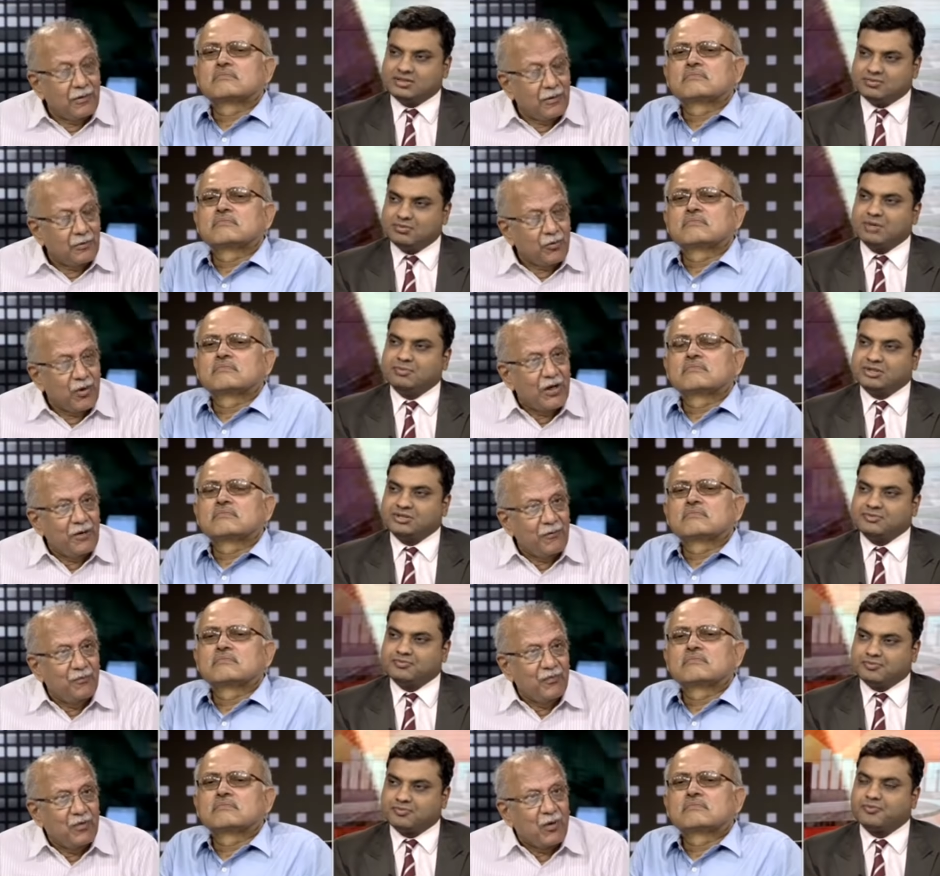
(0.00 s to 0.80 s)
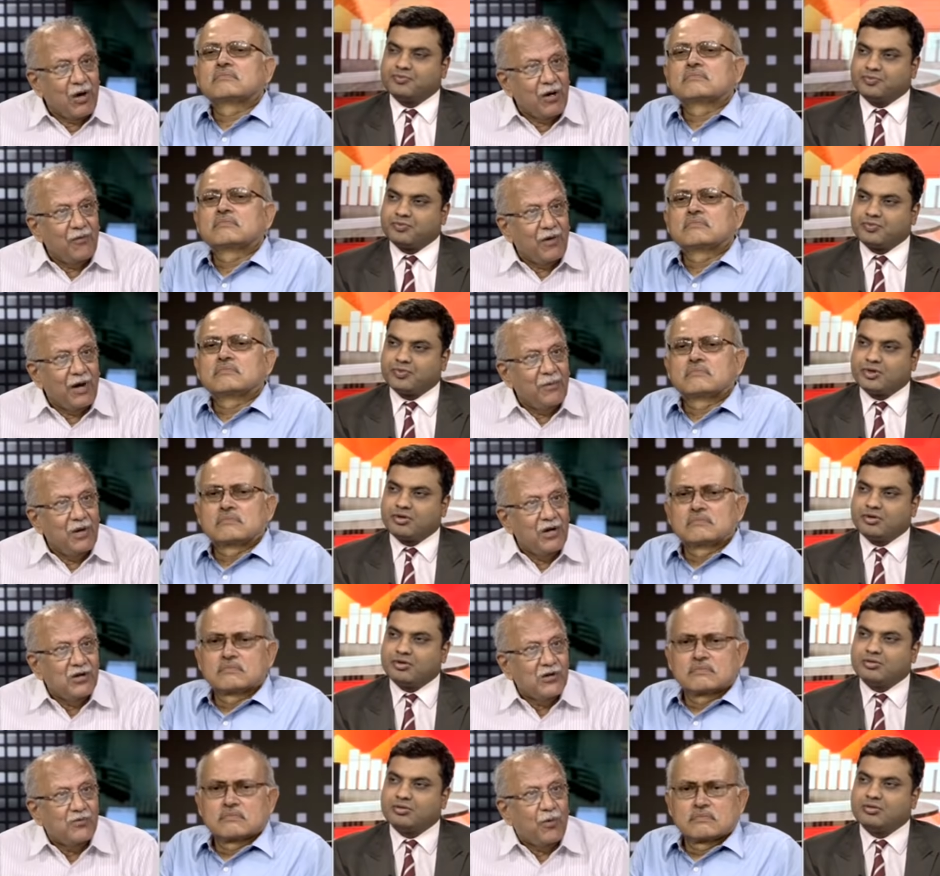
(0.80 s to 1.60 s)
Speaker 1: basis, 20, 25
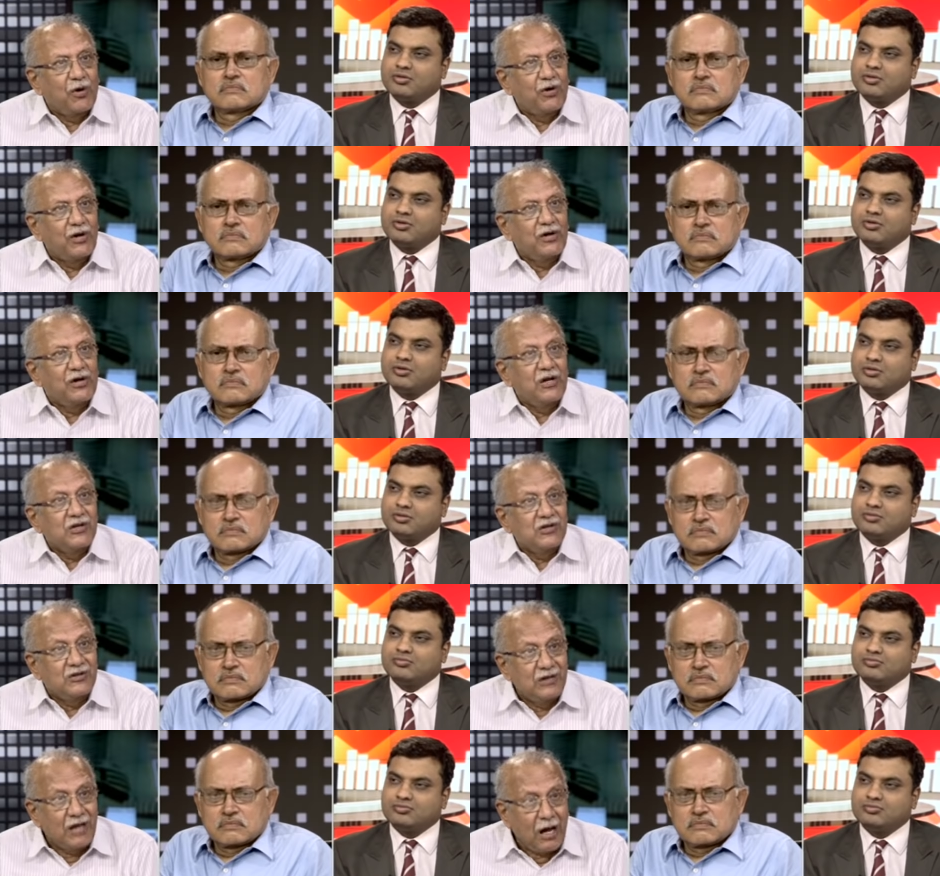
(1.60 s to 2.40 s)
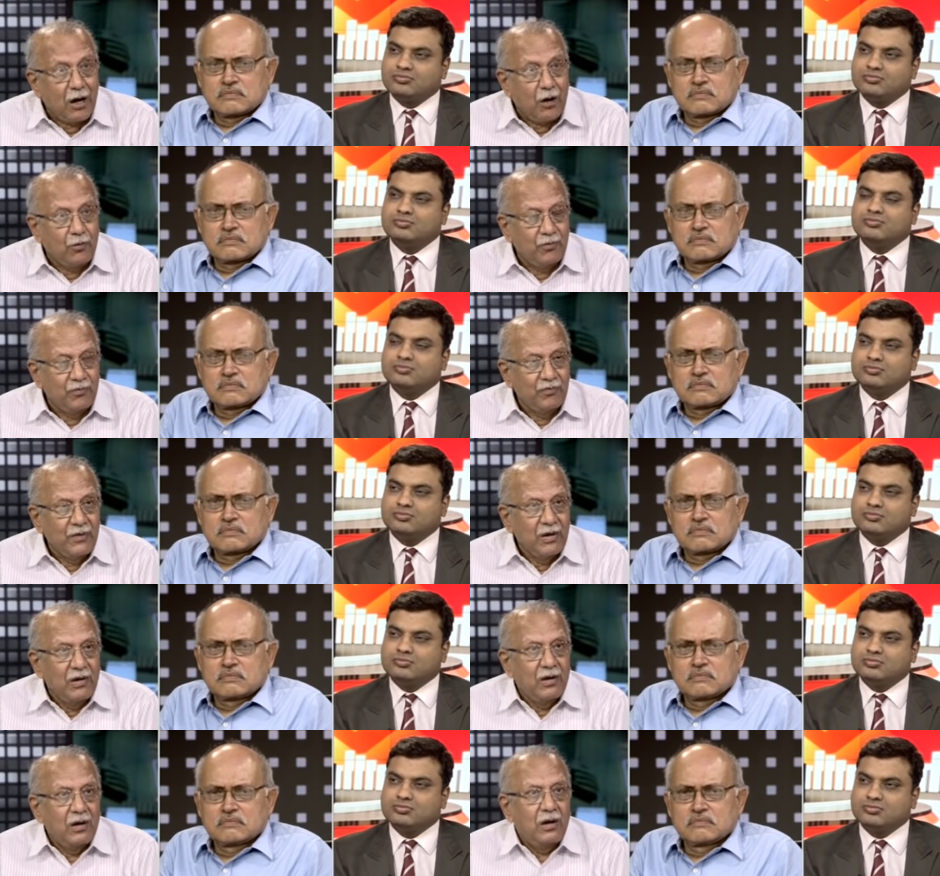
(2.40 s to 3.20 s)
basis point increase now.
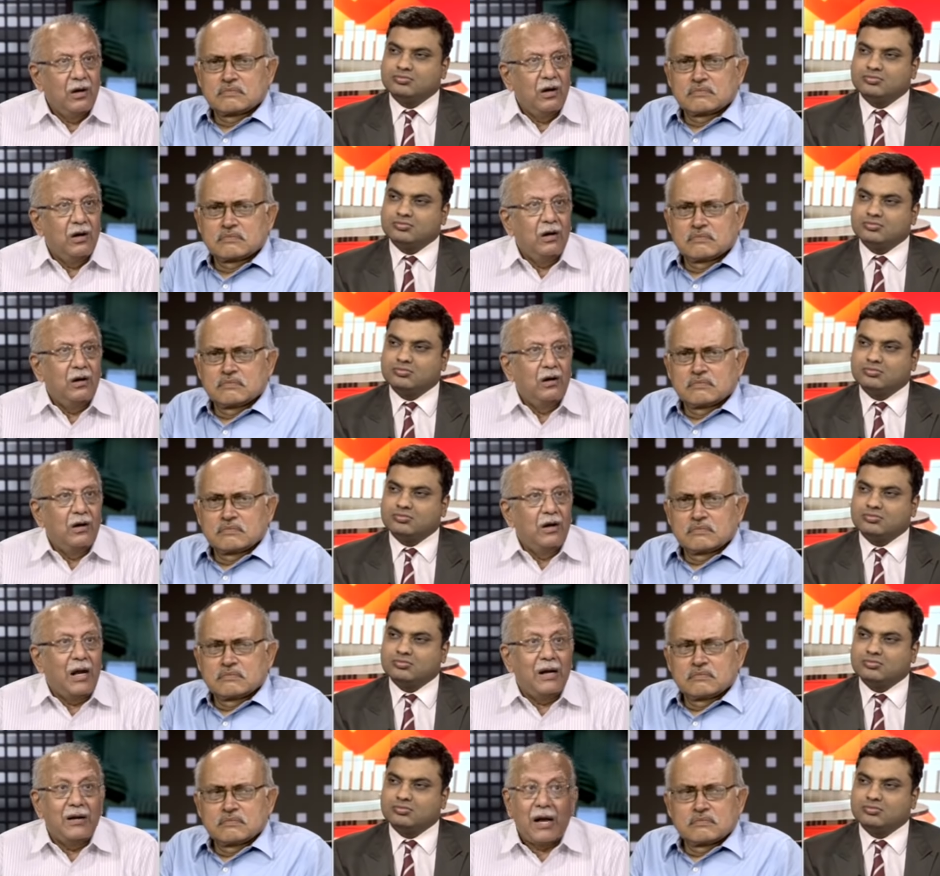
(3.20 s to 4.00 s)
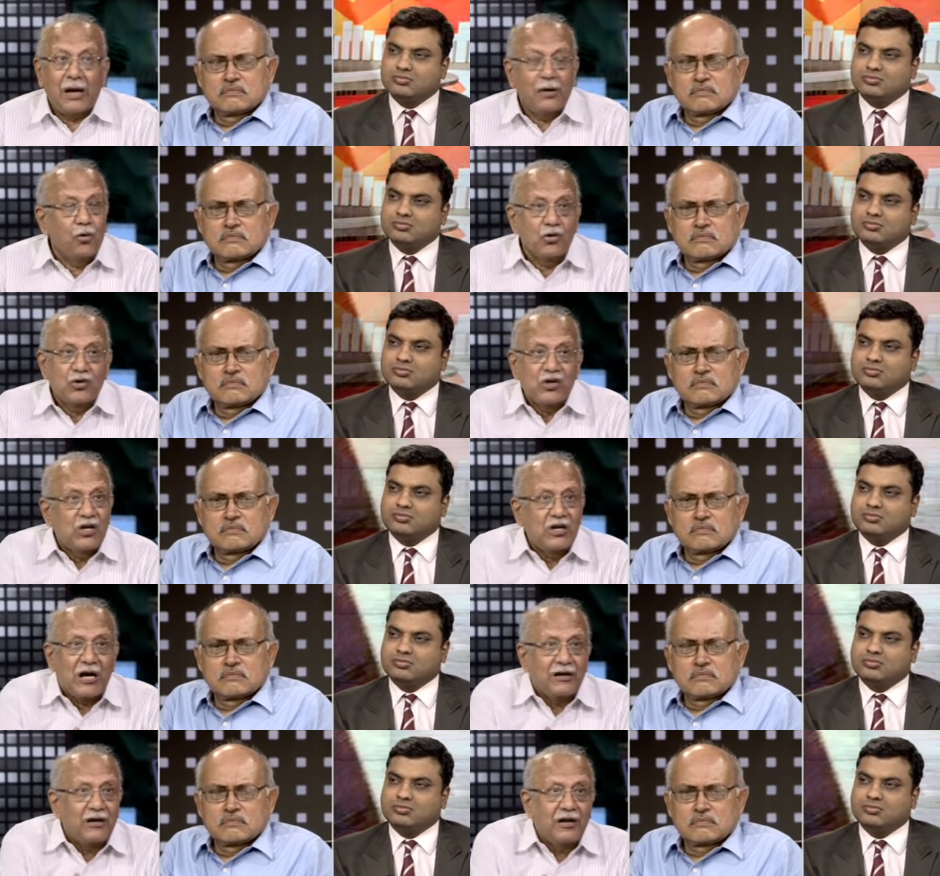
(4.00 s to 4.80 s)
Uh, and I don't
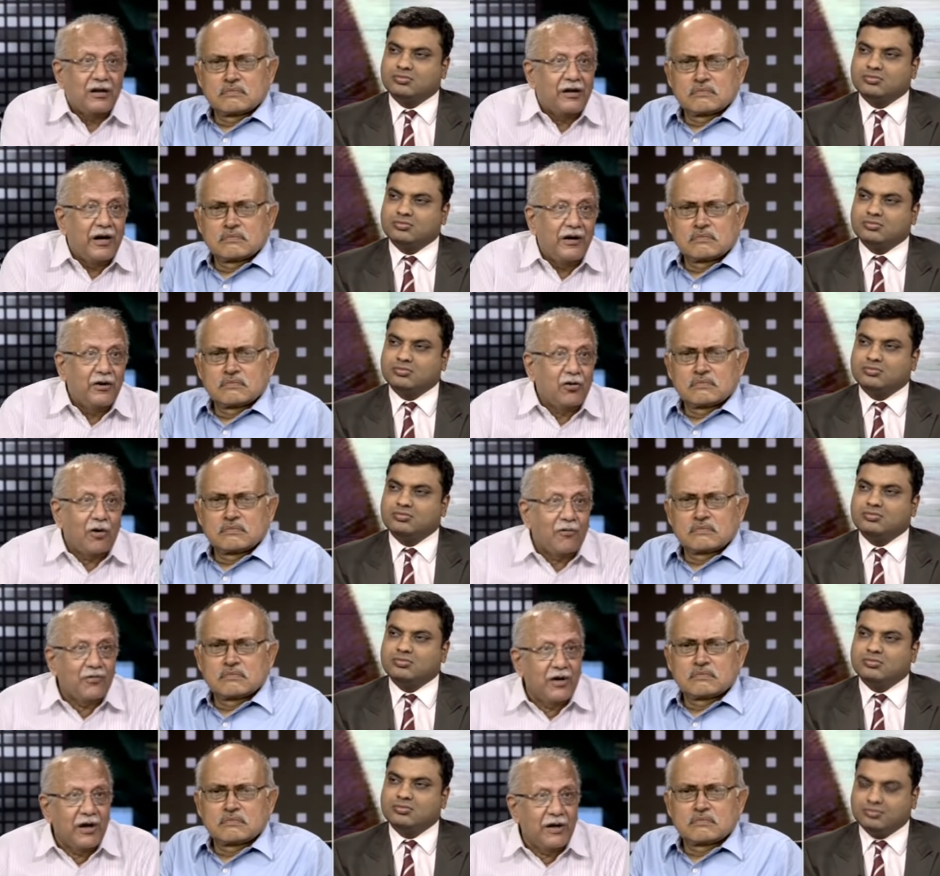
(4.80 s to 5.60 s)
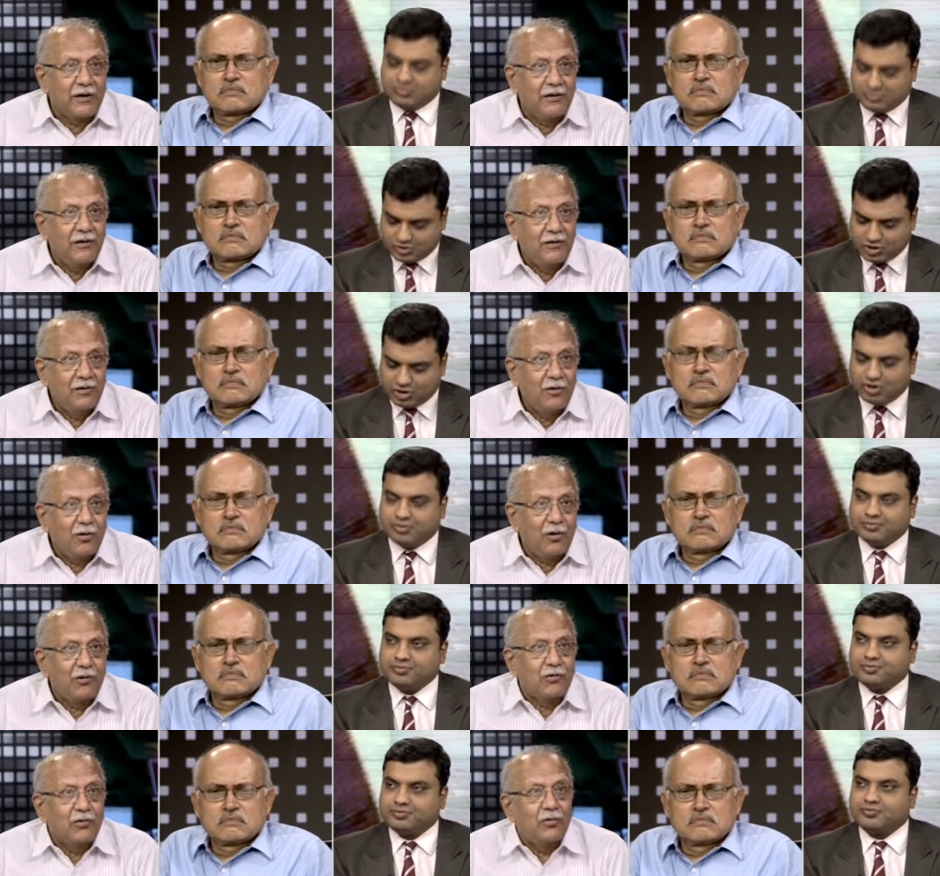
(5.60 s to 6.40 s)
see that in the credit offtake. Sure.
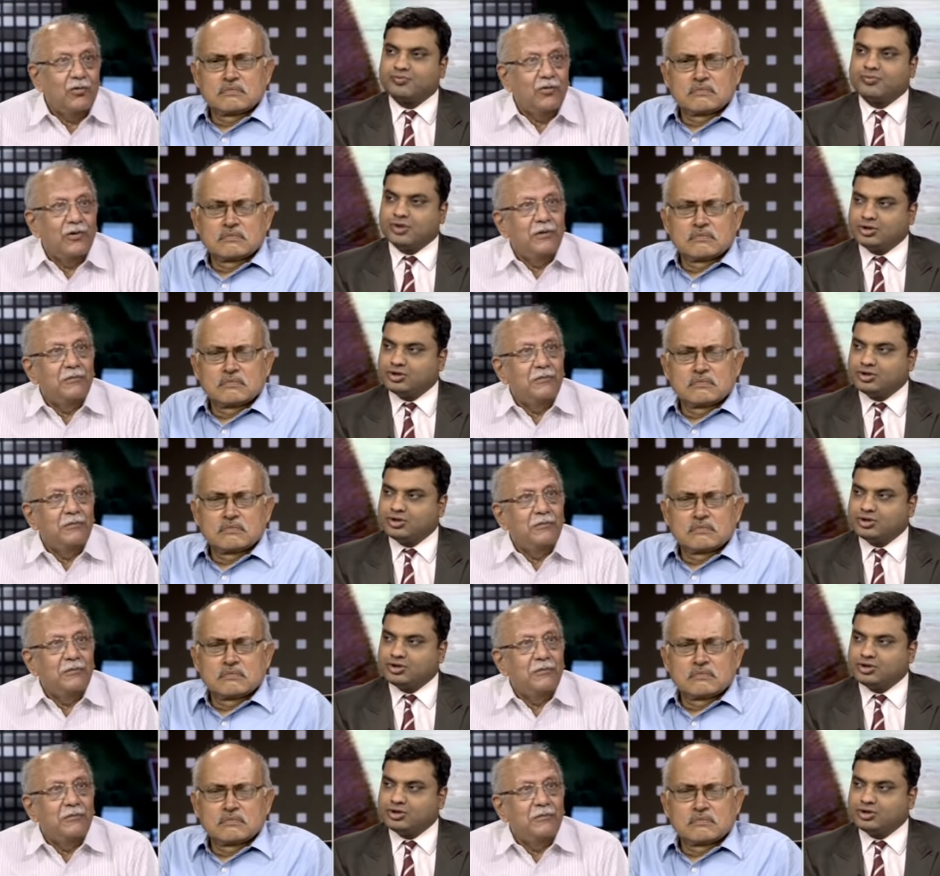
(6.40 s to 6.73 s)
Also,